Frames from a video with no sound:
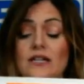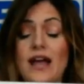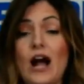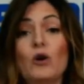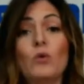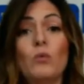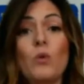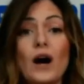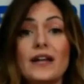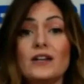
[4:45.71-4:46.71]
Now,
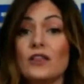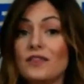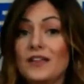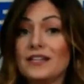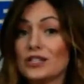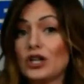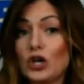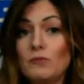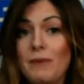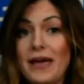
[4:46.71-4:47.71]
what this
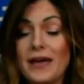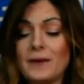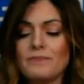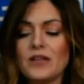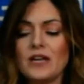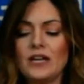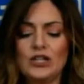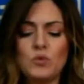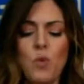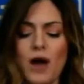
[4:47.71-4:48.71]
could be
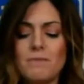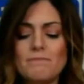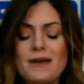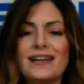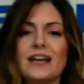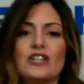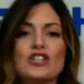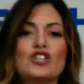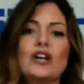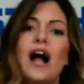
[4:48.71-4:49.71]
is one big
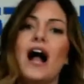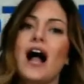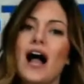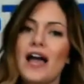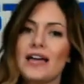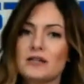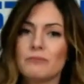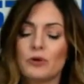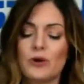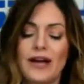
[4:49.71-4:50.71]
giant
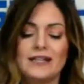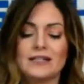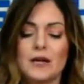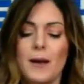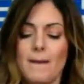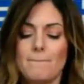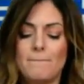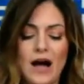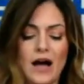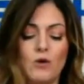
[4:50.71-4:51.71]
print,
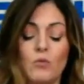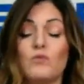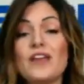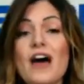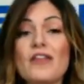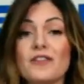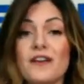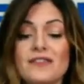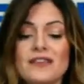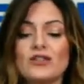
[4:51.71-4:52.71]
but the other
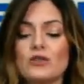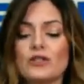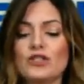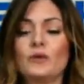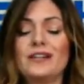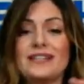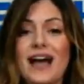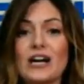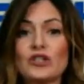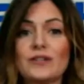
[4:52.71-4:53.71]
thing that you could do is
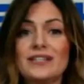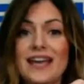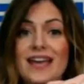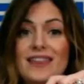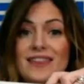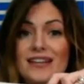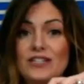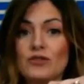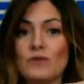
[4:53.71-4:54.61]
actually take this.